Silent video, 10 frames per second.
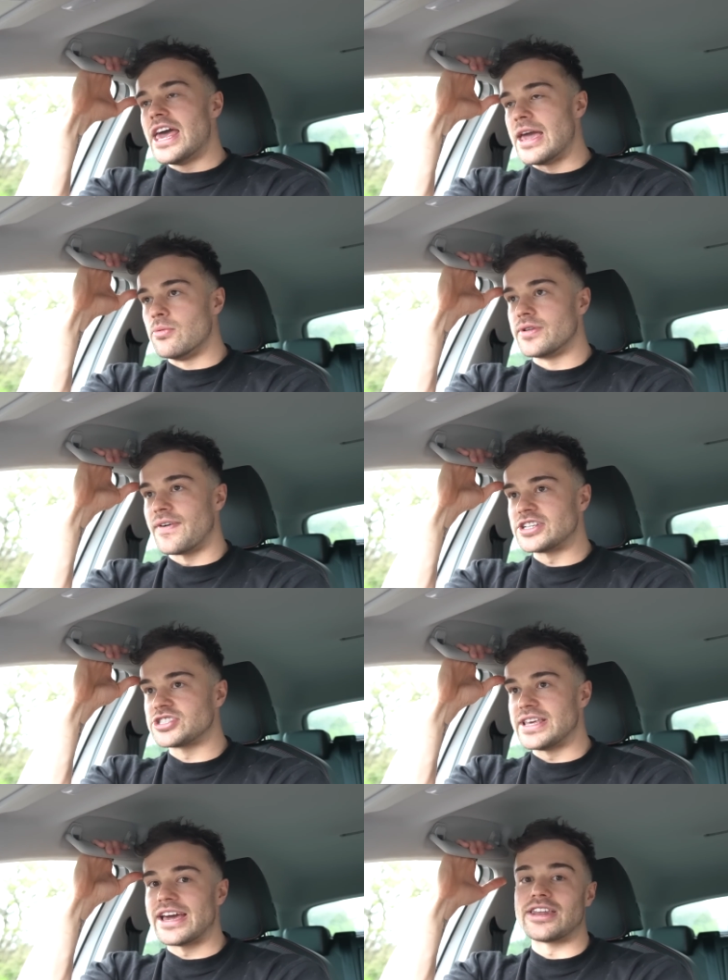it would
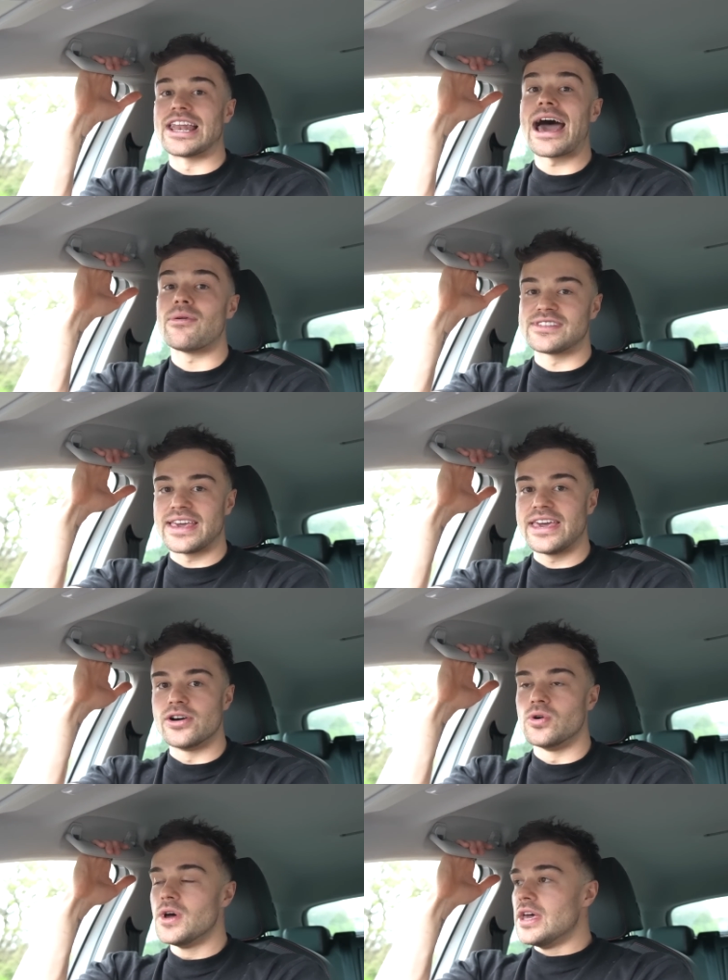eventually it'd allow it to
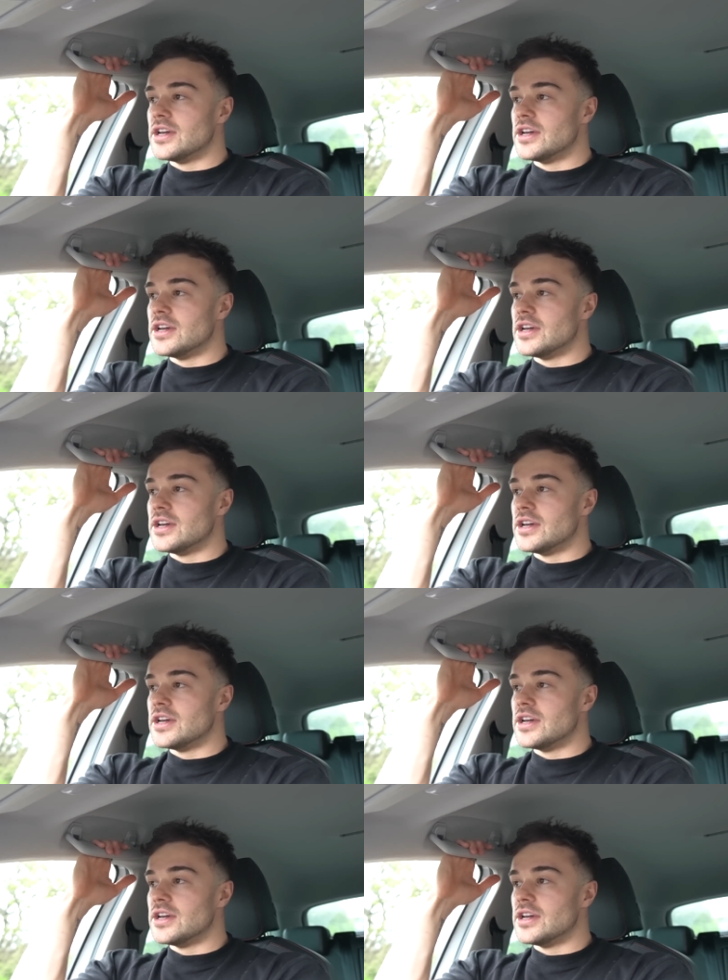heal